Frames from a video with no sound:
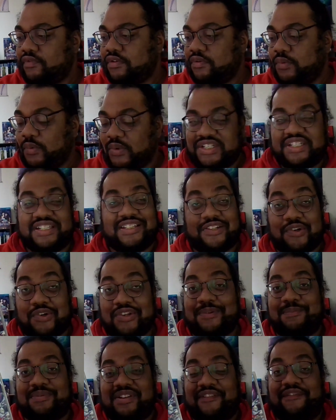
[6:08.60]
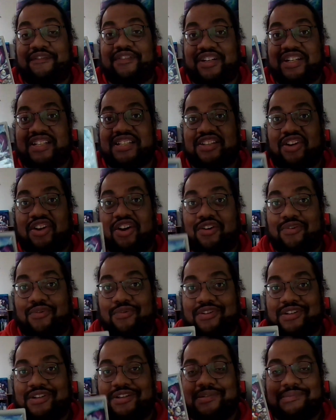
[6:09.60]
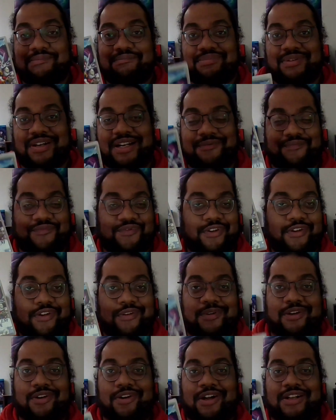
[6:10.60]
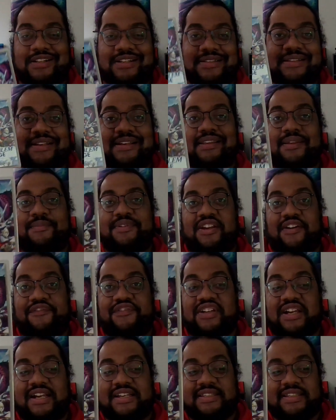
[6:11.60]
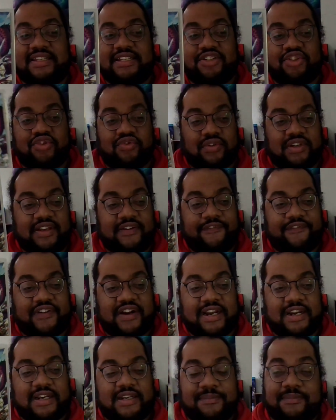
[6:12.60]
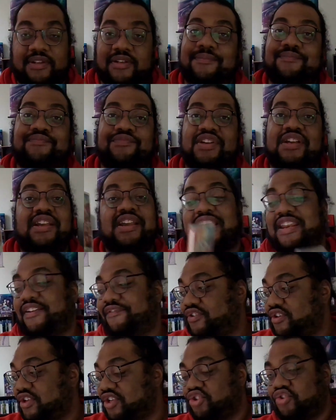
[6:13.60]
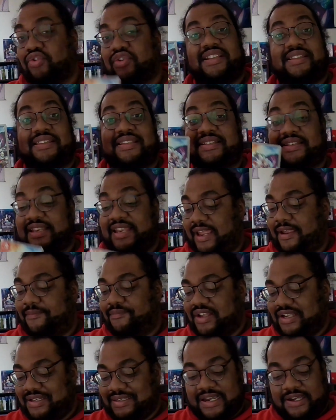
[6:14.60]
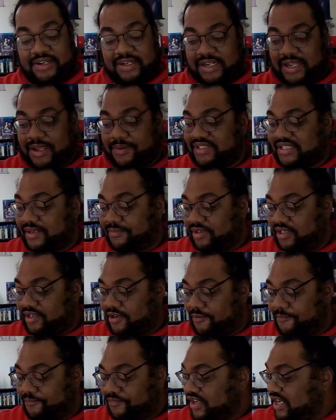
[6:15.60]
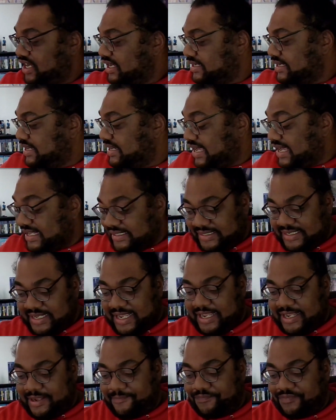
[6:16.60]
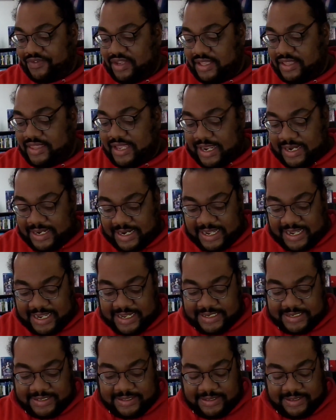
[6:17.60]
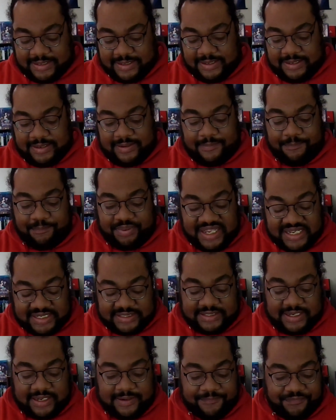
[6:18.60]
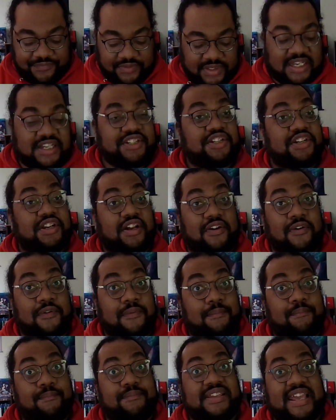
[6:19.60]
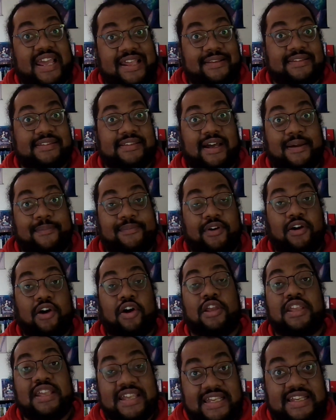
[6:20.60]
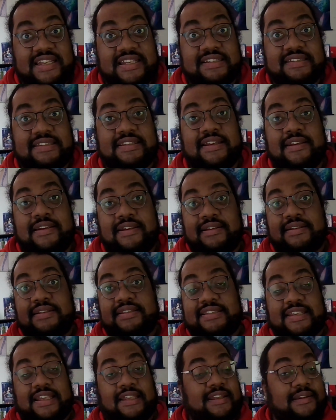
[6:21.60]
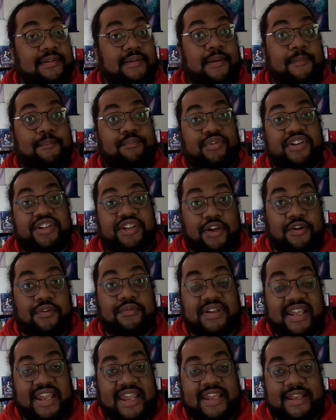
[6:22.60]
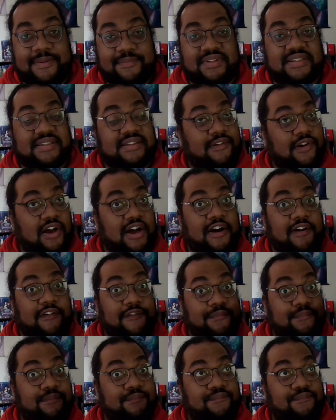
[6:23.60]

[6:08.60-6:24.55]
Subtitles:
which is going to be a very tall order, but regardless, let me know if you guys enjoy Fire Emblem and if you enjoyed this game down in the comments down below. The next game that I picked up, because you know GameStop is selling pre-owned games of